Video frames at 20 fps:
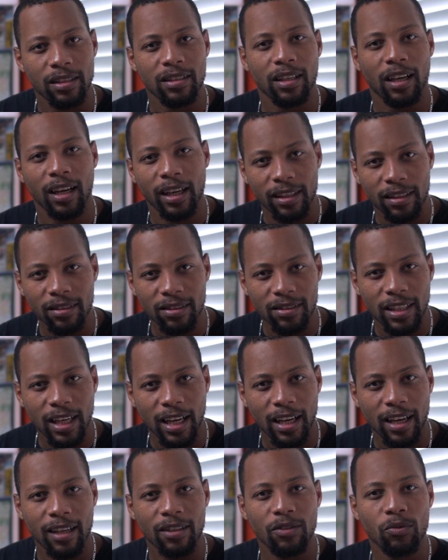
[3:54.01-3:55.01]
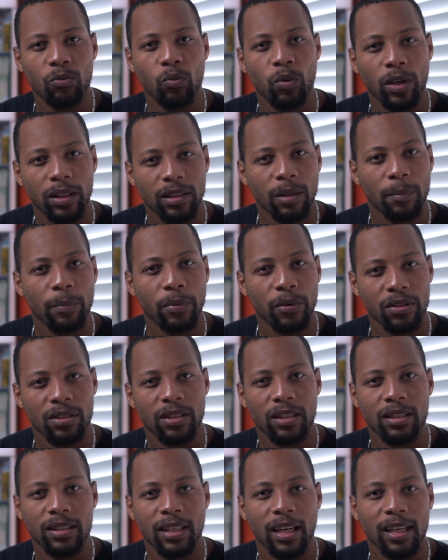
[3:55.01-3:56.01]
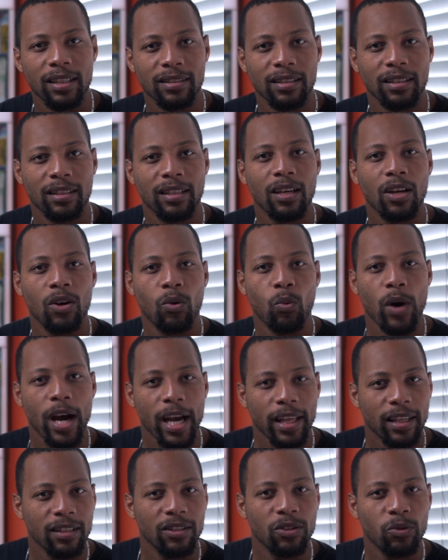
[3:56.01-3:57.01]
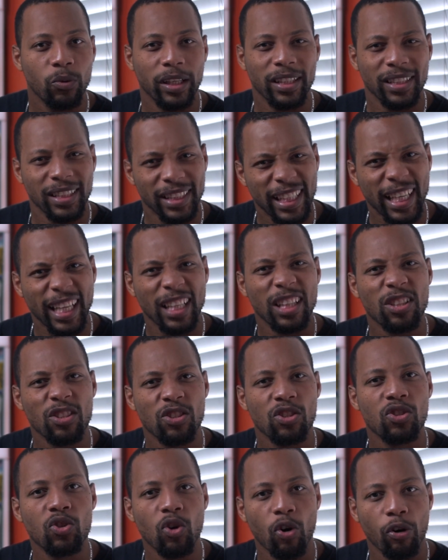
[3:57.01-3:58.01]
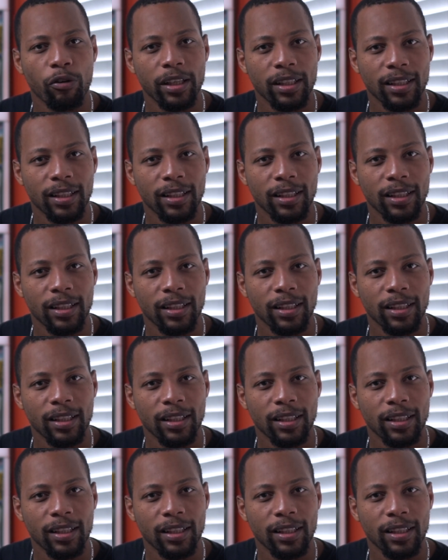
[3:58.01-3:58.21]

to understand what the person does and why they do it, get the story.